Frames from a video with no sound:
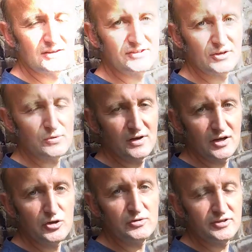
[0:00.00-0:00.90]
so uh,
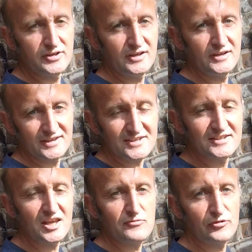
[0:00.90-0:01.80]
Unity, that's the
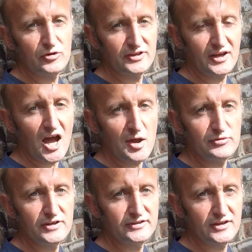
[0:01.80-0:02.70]
name for the
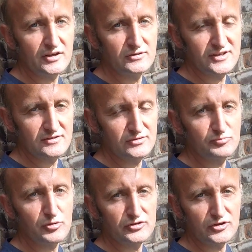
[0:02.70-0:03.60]
hybrid uh, consensus
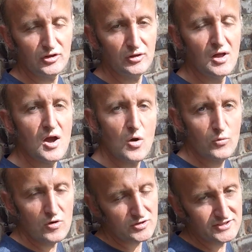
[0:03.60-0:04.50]
protocol,
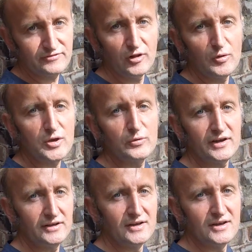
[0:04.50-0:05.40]
works the following
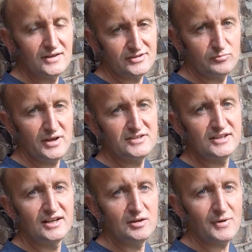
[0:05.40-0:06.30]
way. So
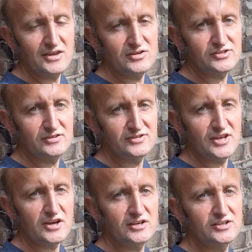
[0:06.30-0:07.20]
basically miners and
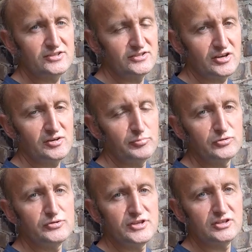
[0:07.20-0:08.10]
stakers, they're
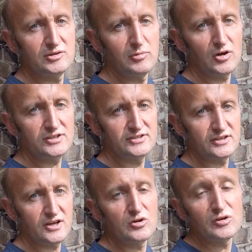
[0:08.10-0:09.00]
producing the blocks
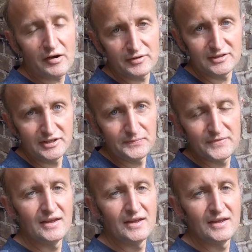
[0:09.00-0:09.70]
uh, concurrently